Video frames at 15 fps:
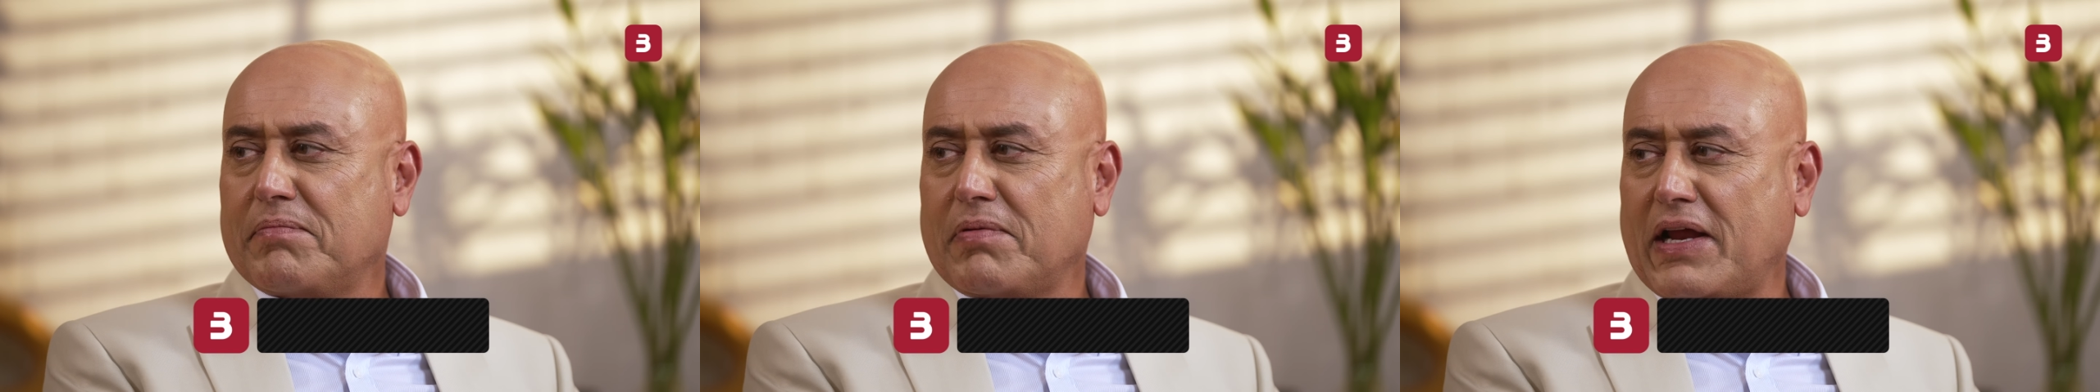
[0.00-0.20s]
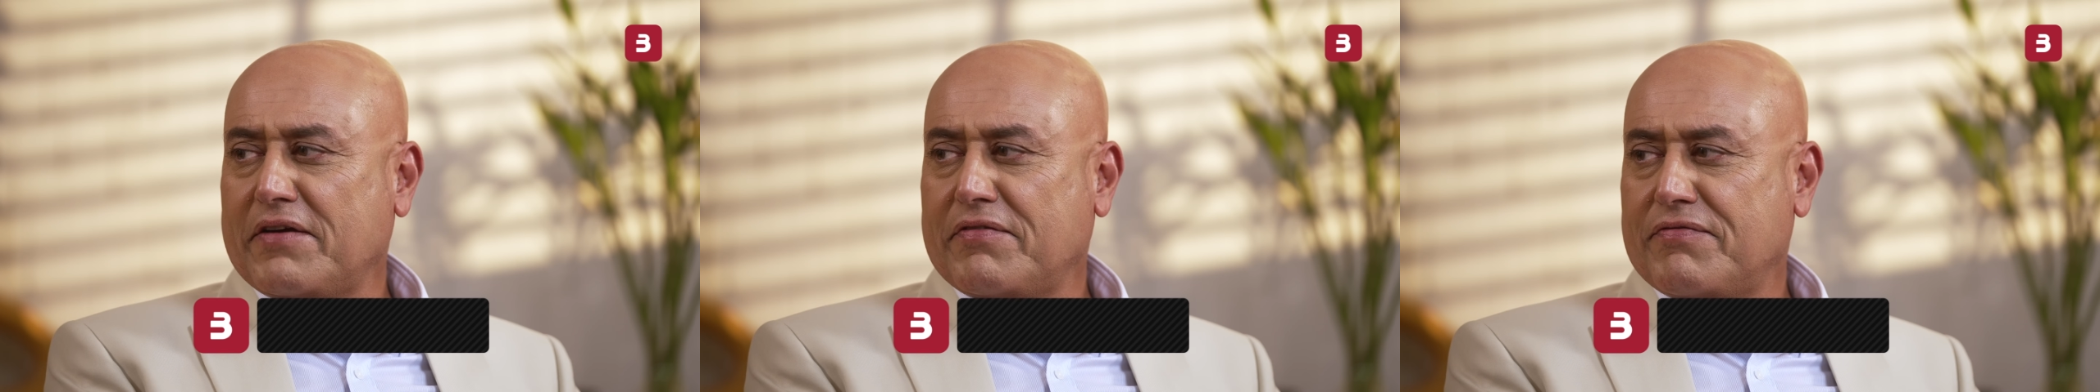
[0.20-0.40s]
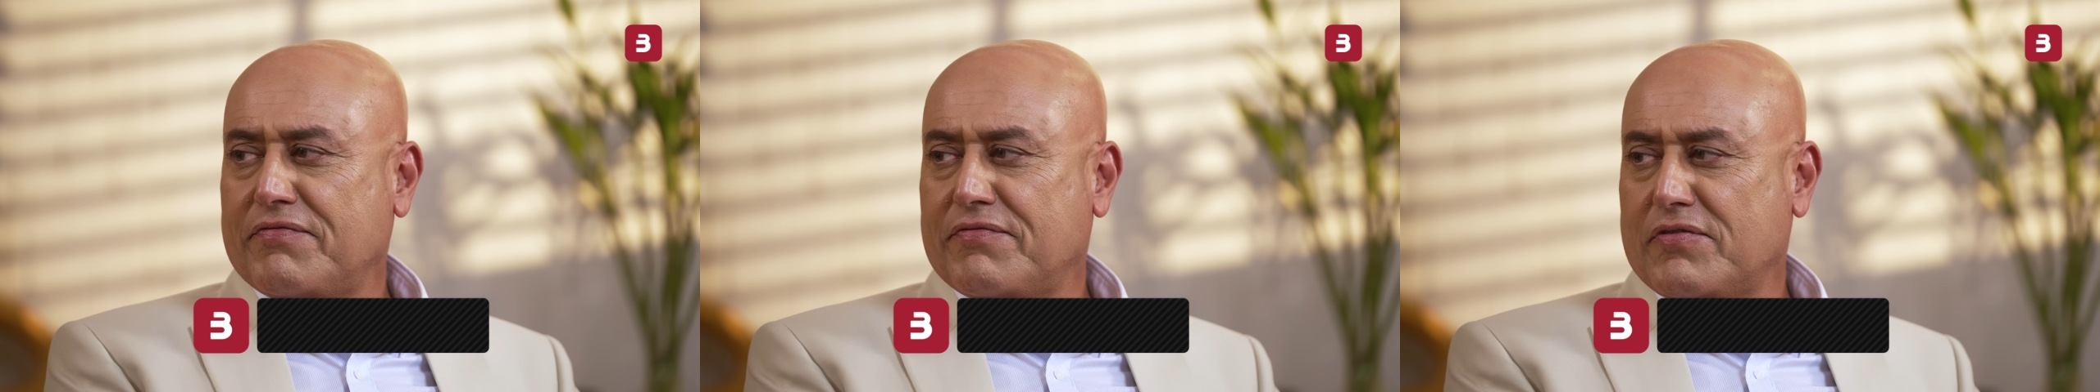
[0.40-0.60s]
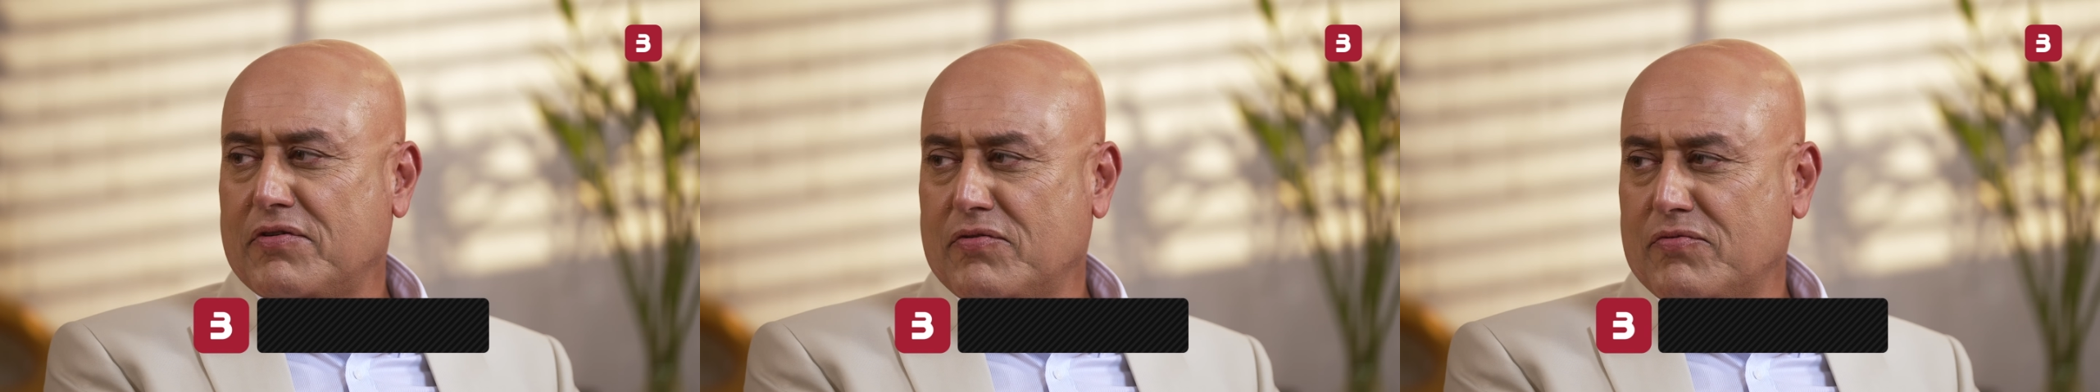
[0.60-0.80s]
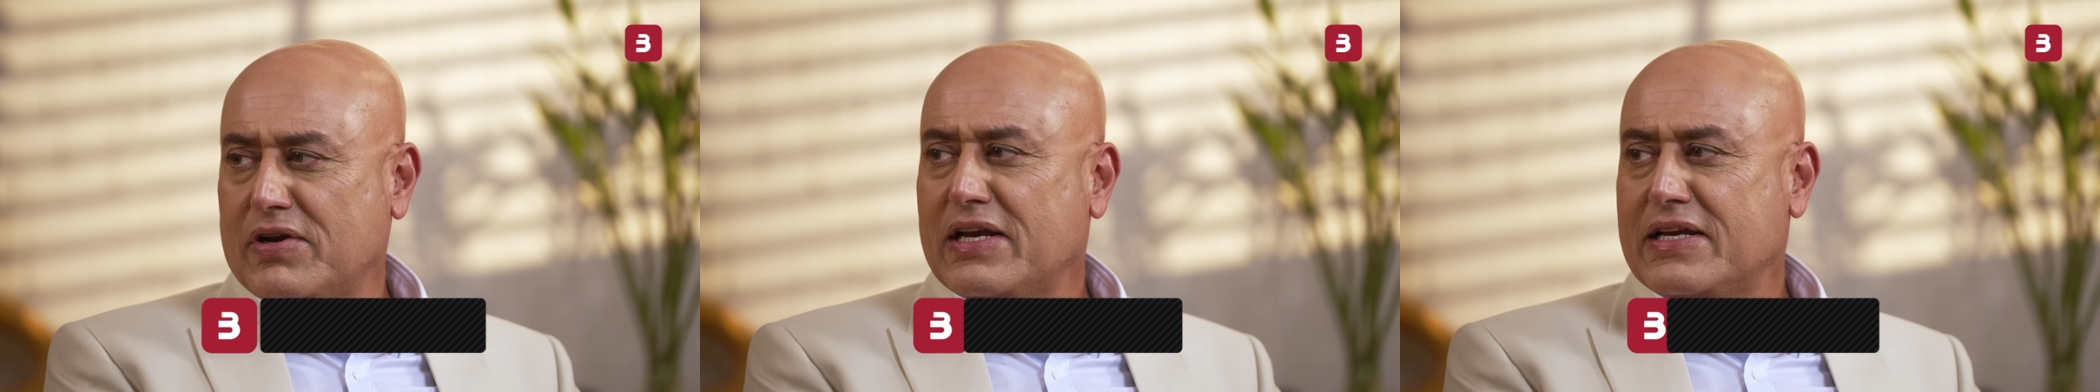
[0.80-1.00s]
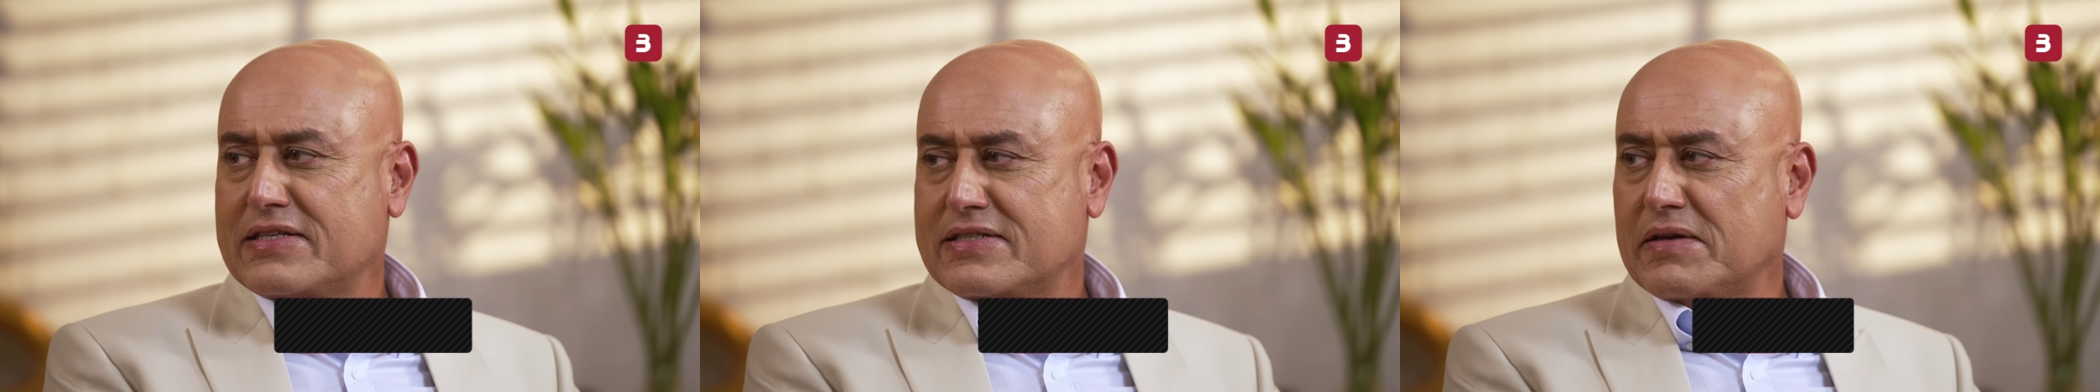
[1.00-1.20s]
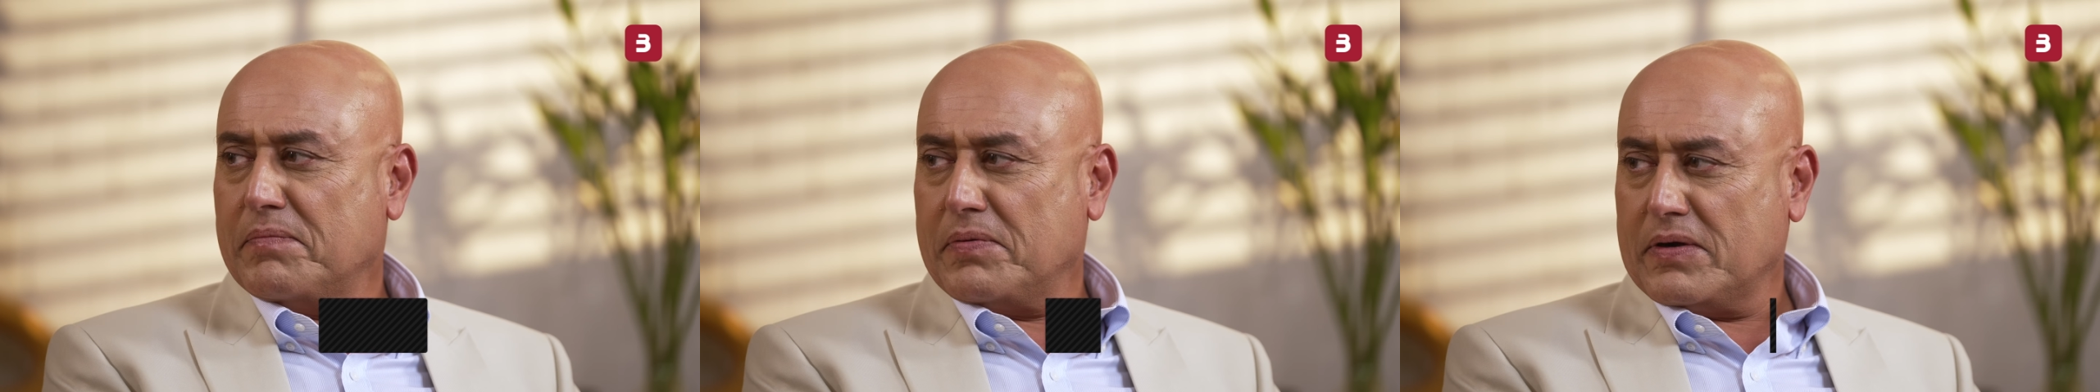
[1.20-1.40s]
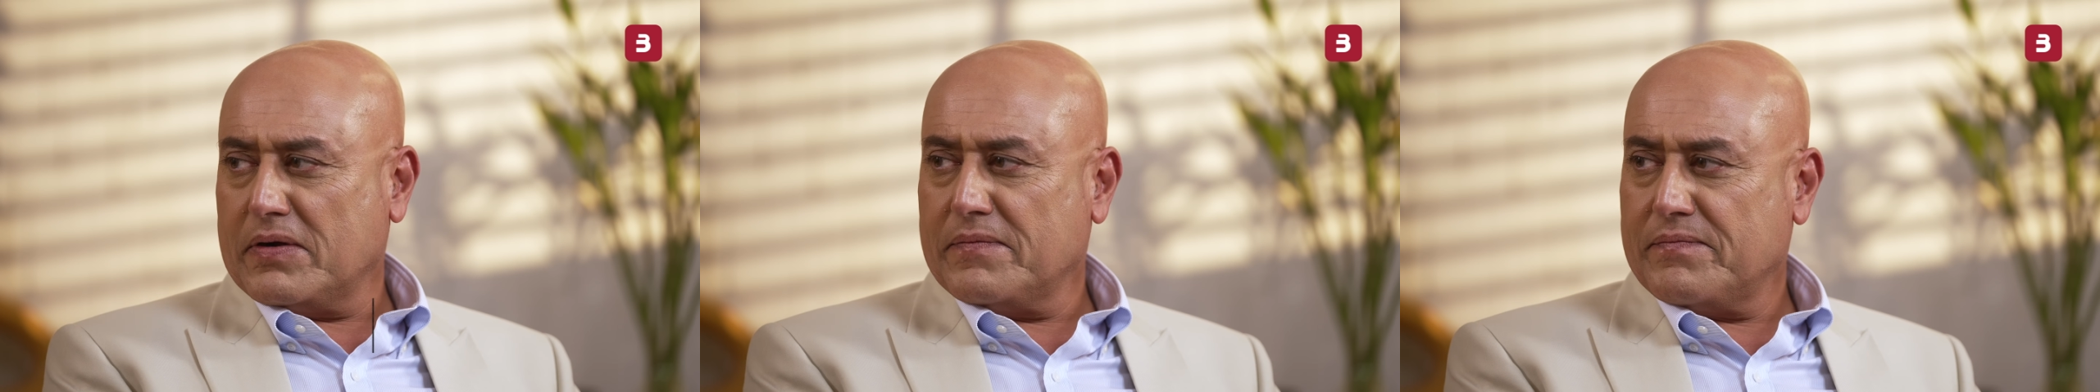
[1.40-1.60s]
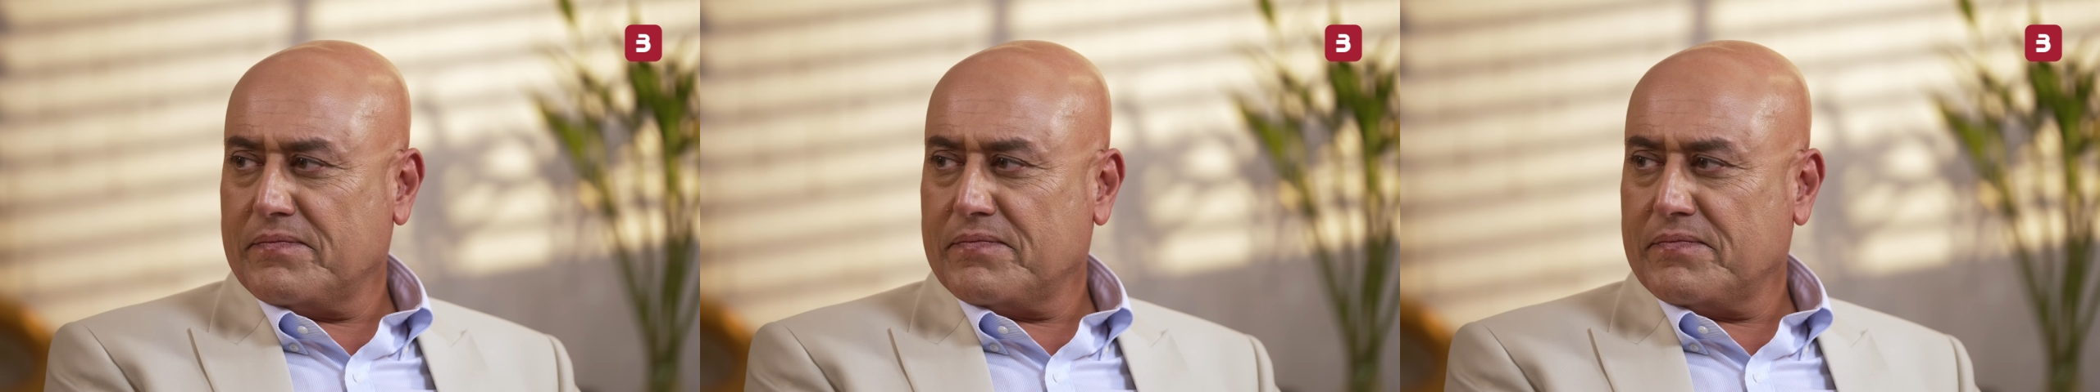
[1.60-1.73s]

life really simple.